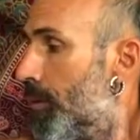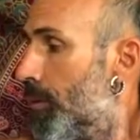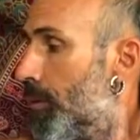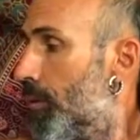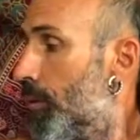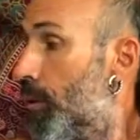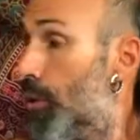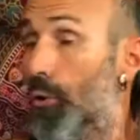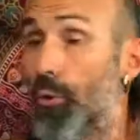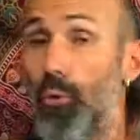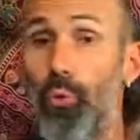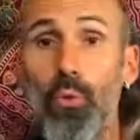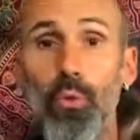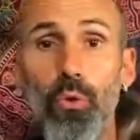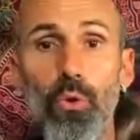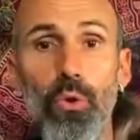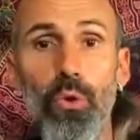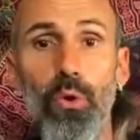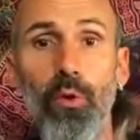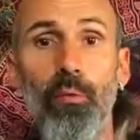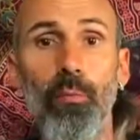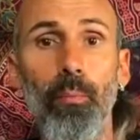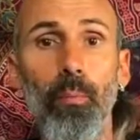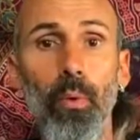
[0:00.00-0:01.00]
The roots
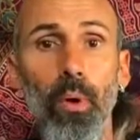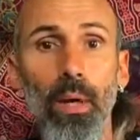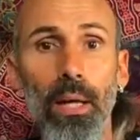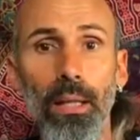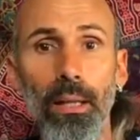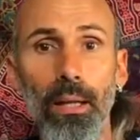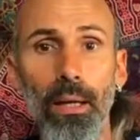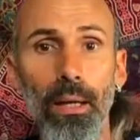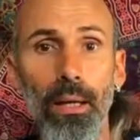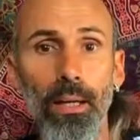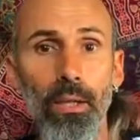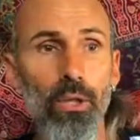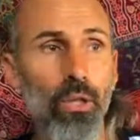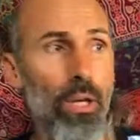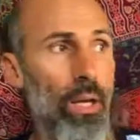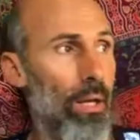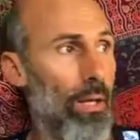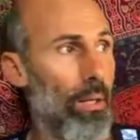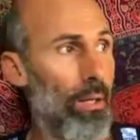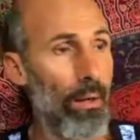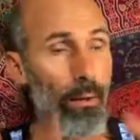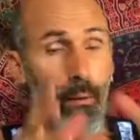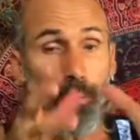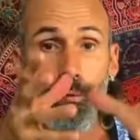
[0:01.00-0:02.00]
of Muladhara
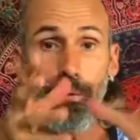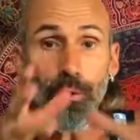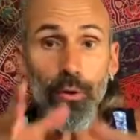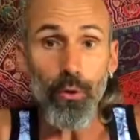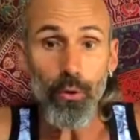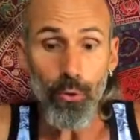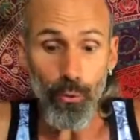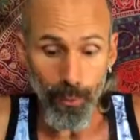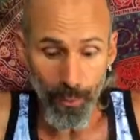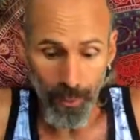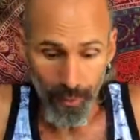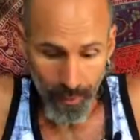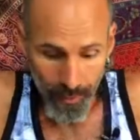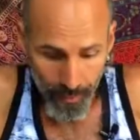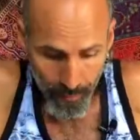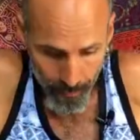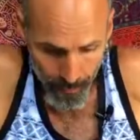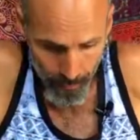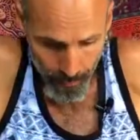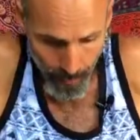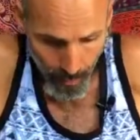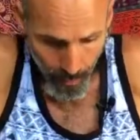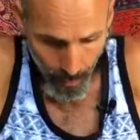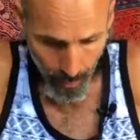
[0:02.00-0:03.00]
chakra of a tree,
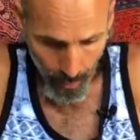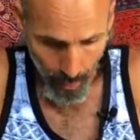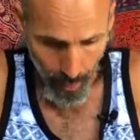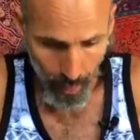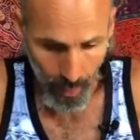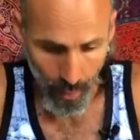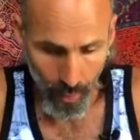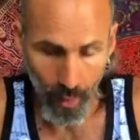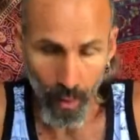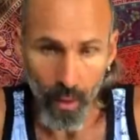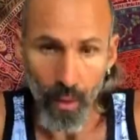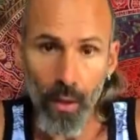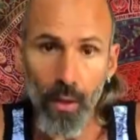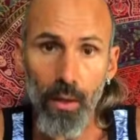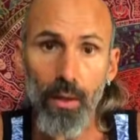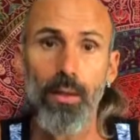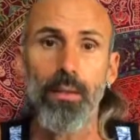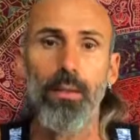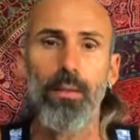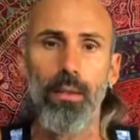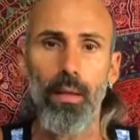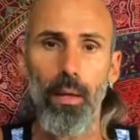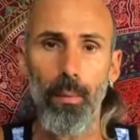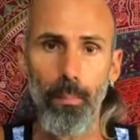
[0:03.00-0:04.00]

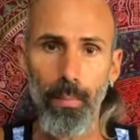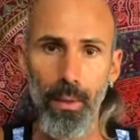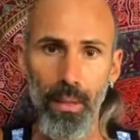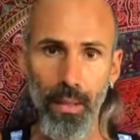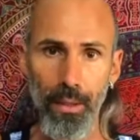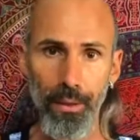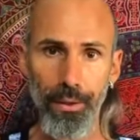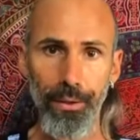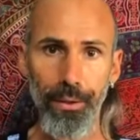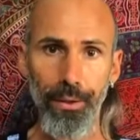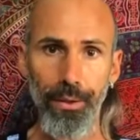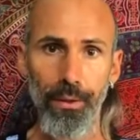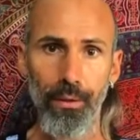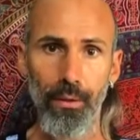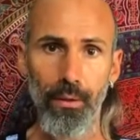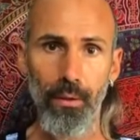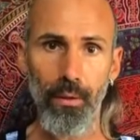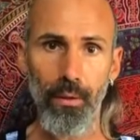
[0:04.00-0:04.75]
stability.